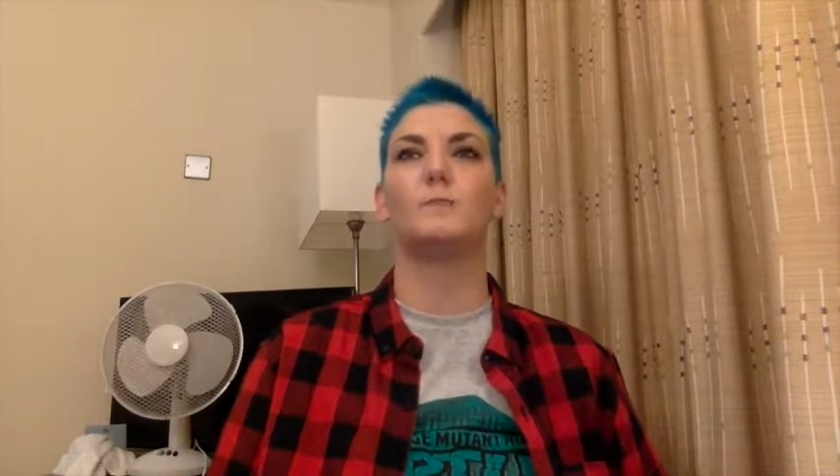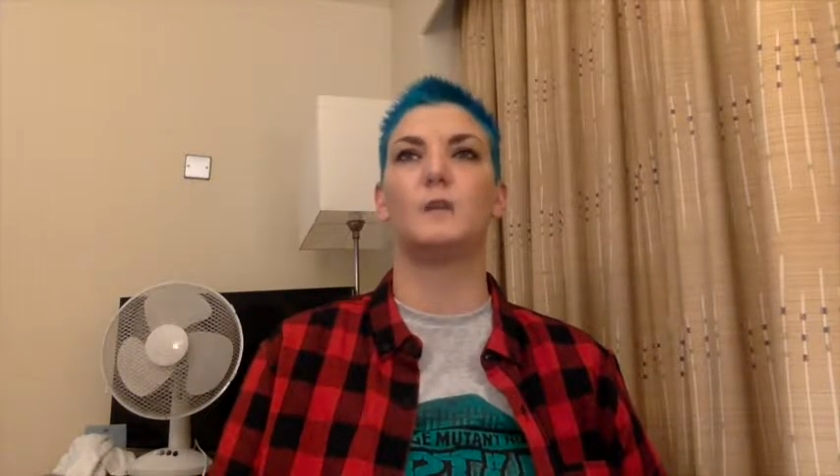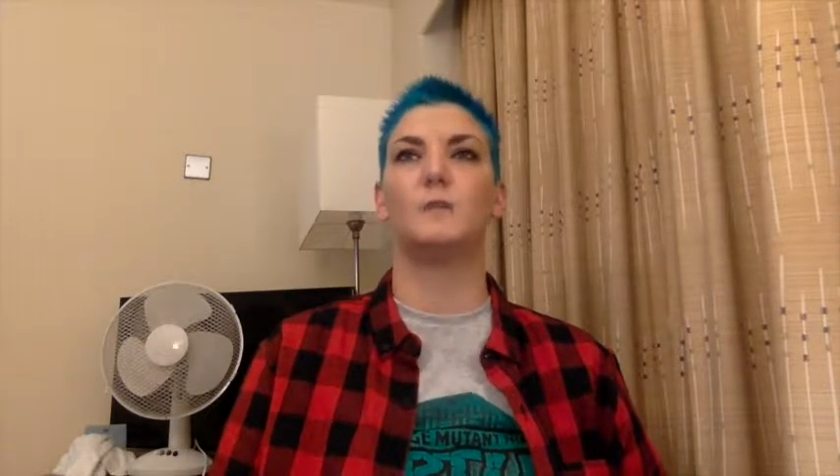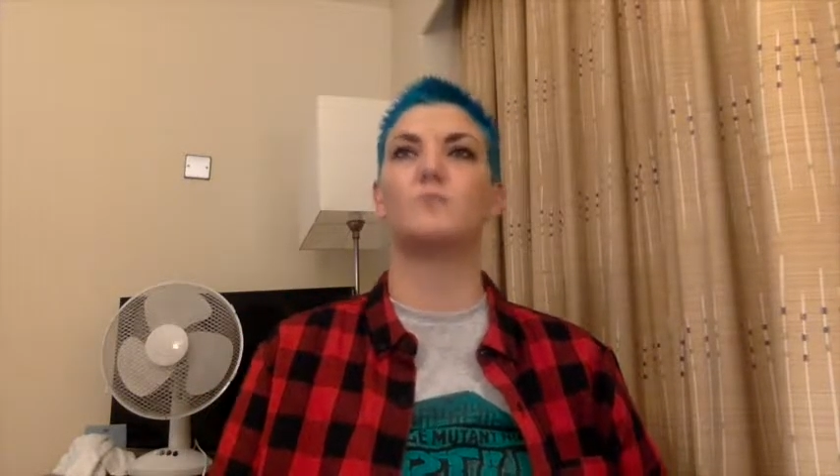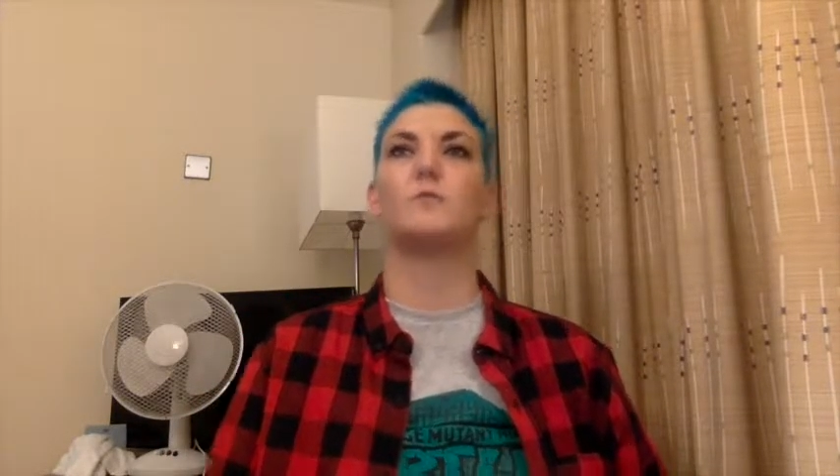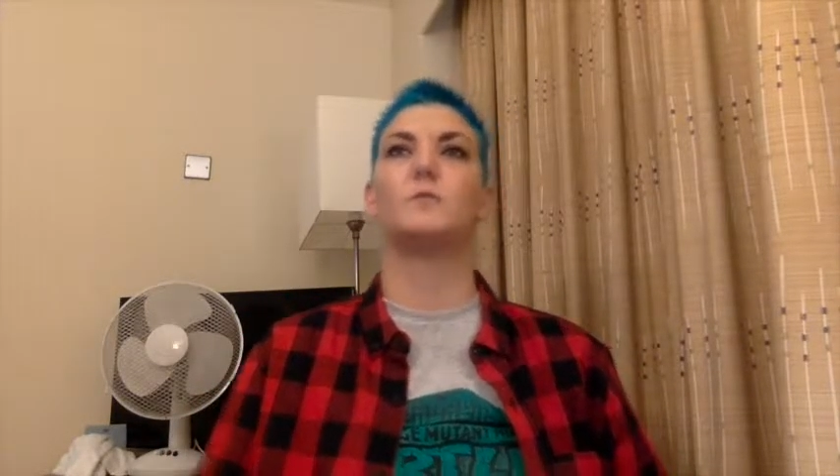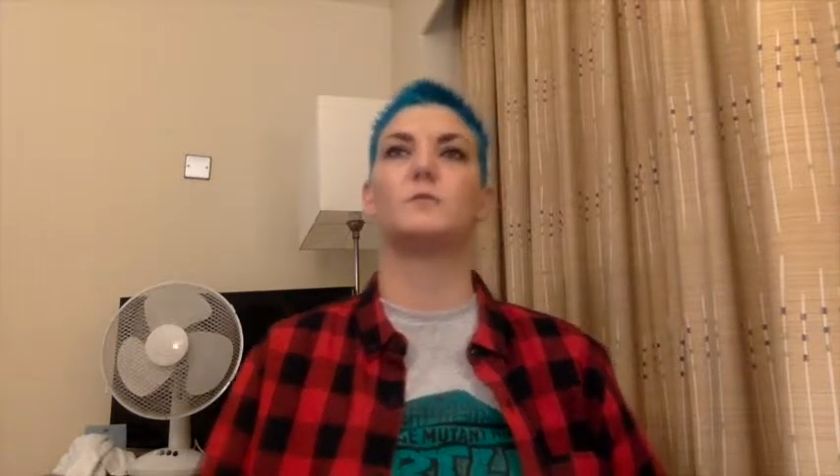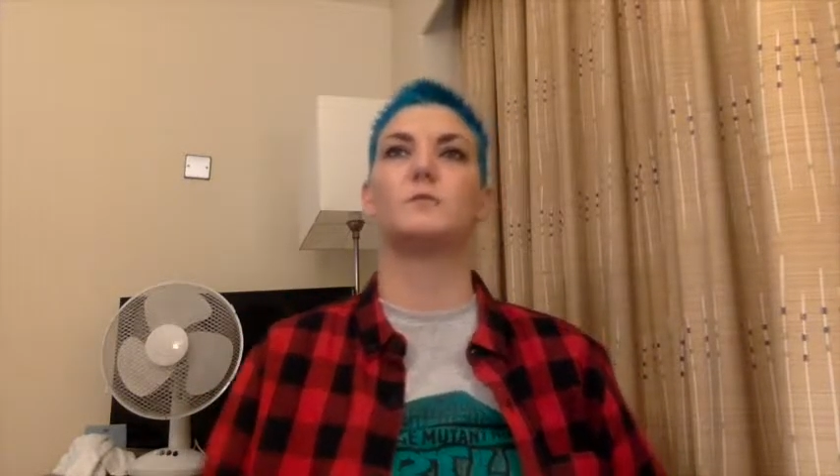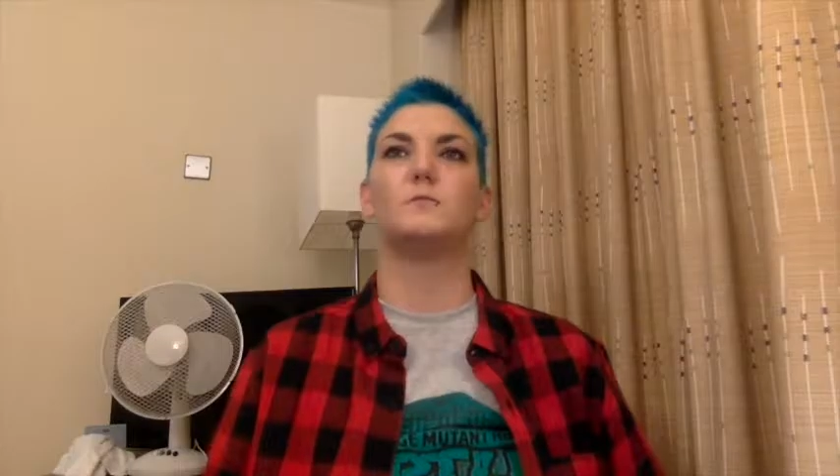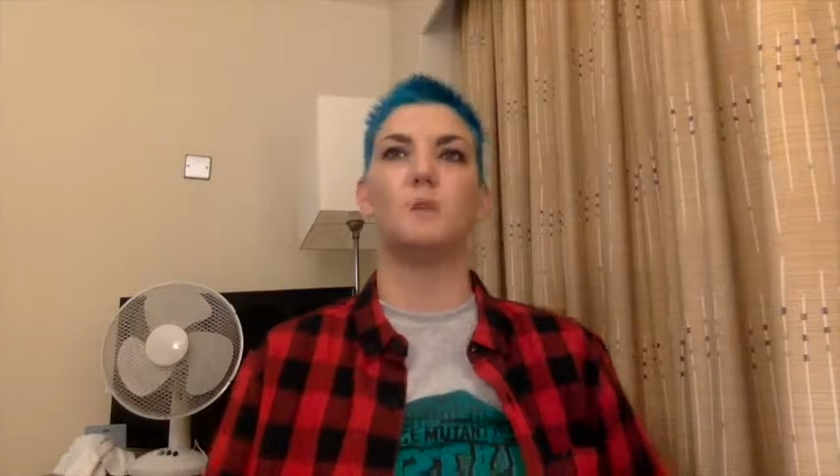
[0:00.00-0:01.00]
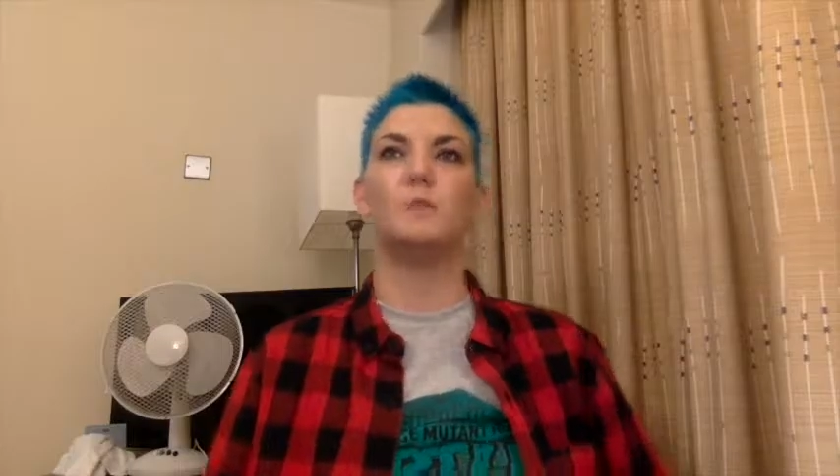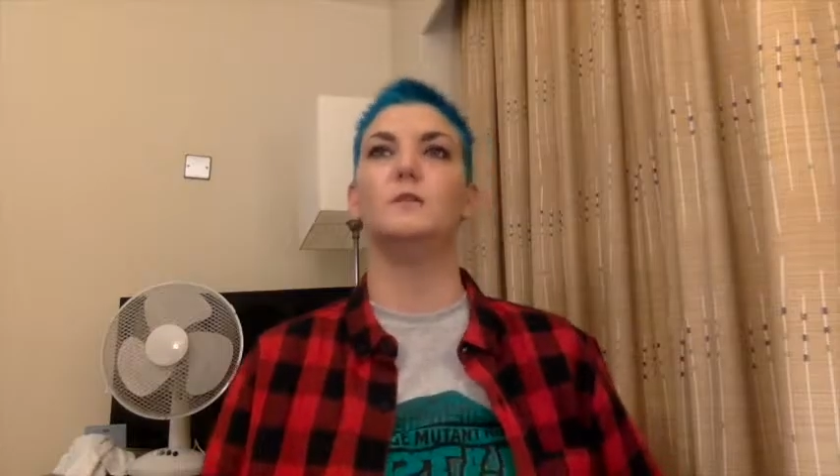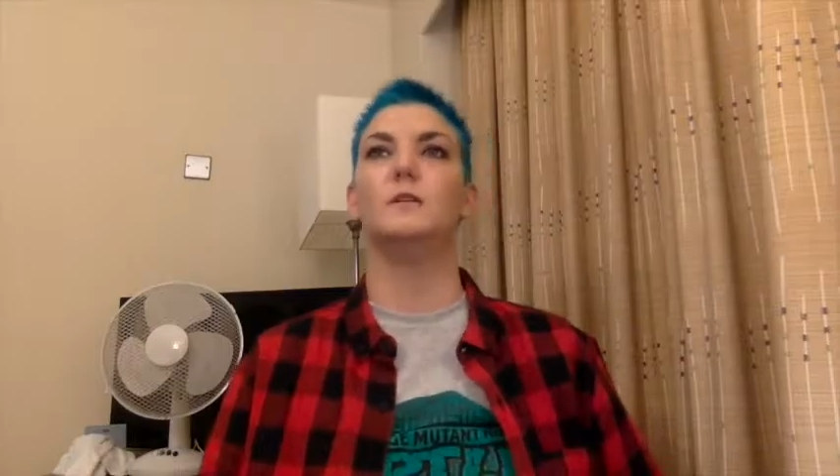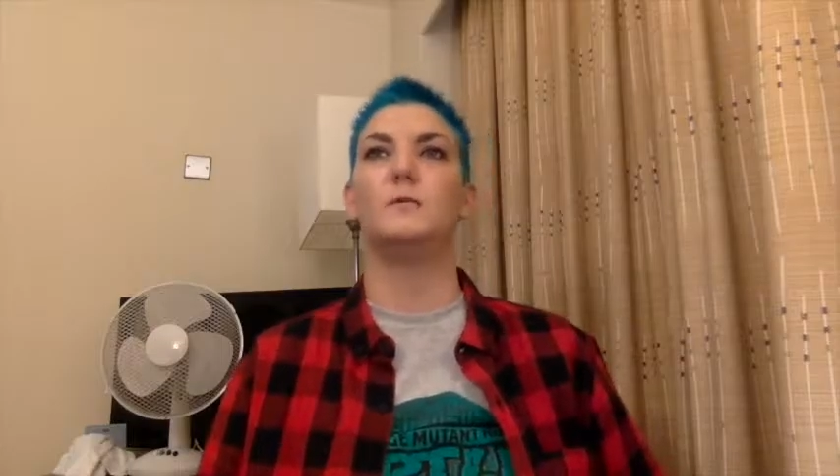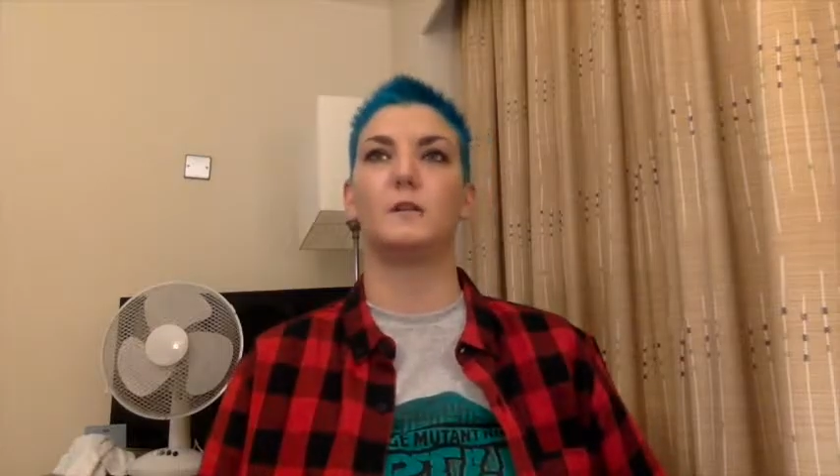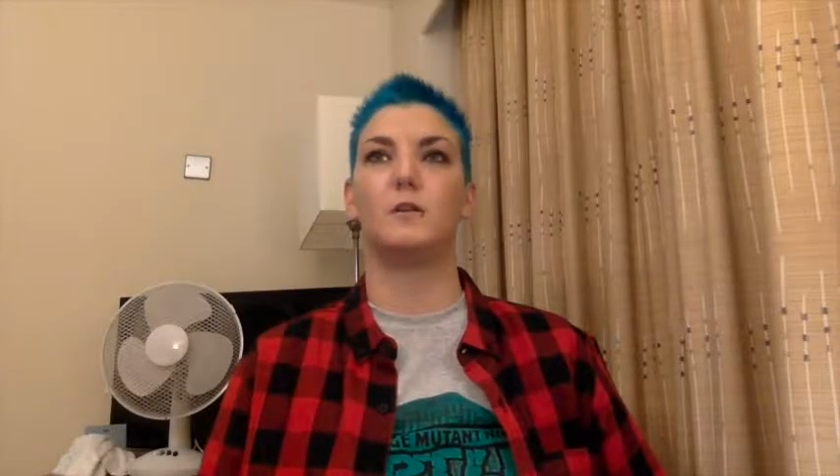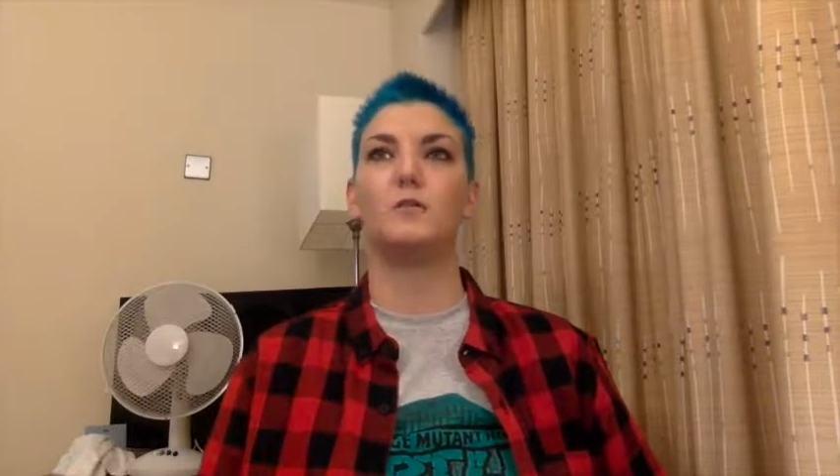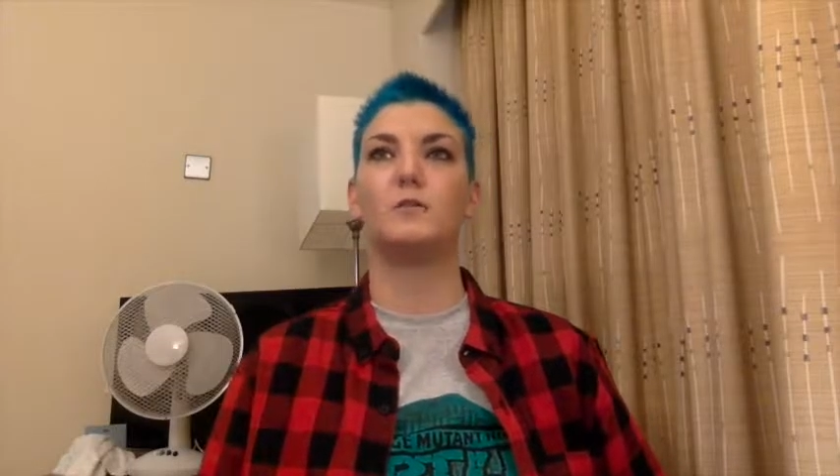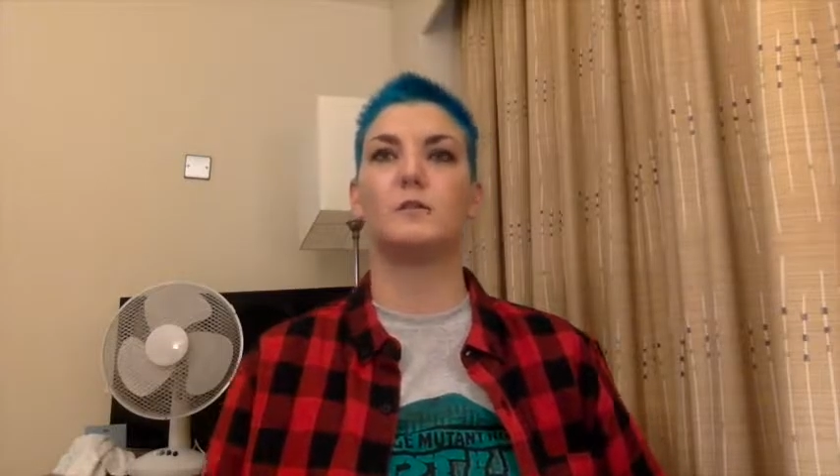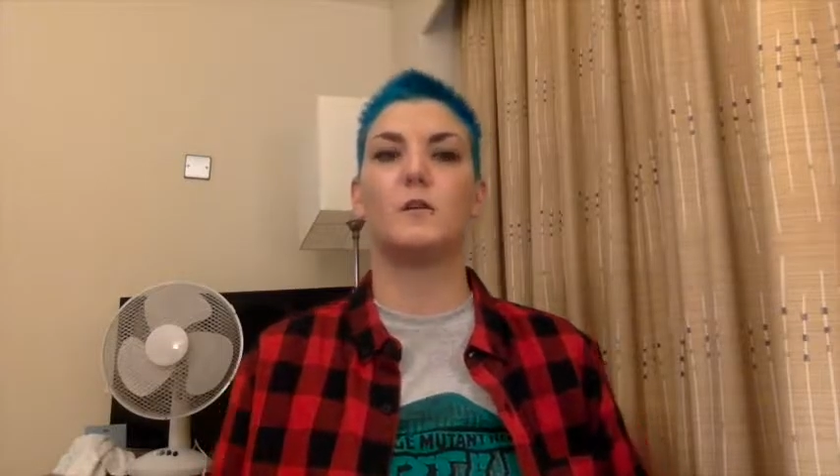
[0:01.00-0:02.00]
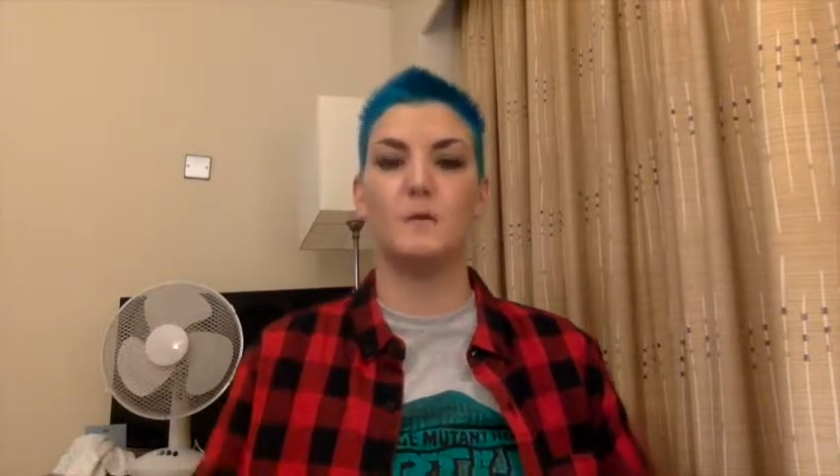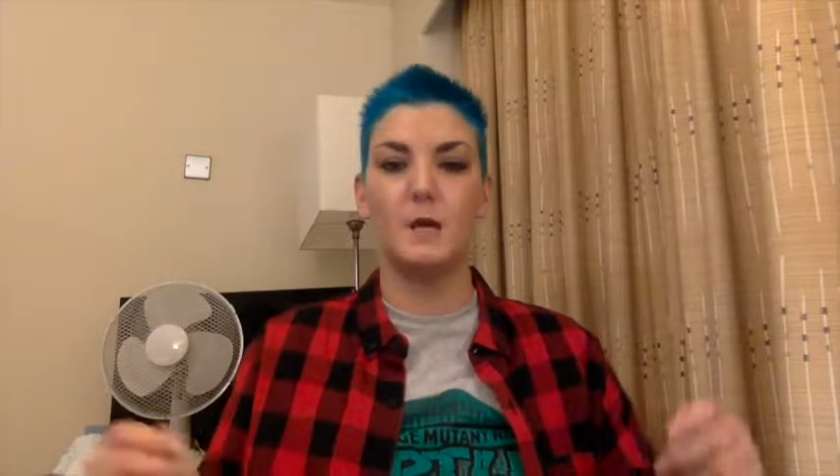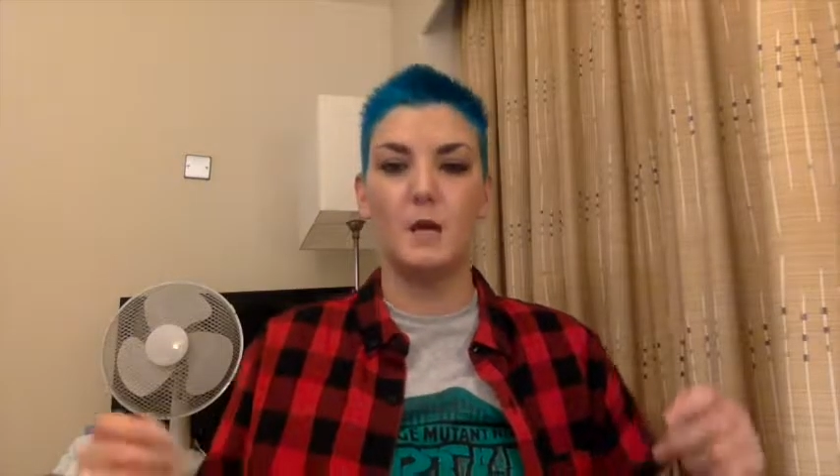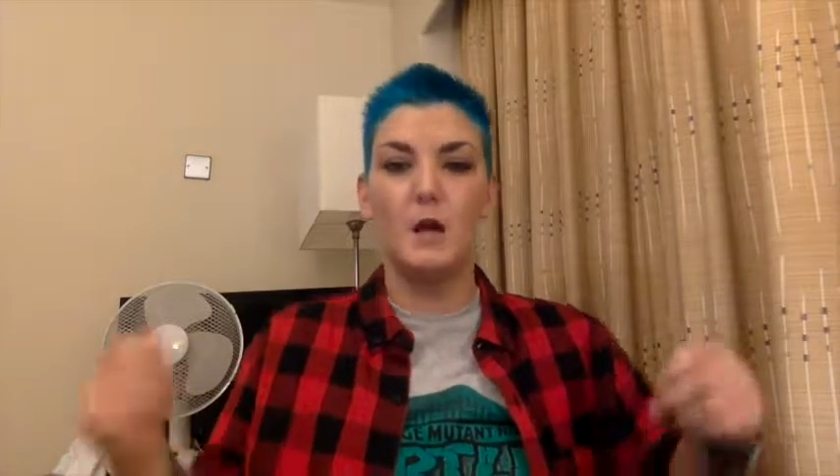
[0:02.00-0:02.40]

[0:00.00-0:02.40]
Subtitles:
come from at the moment, I mean, a lot of the time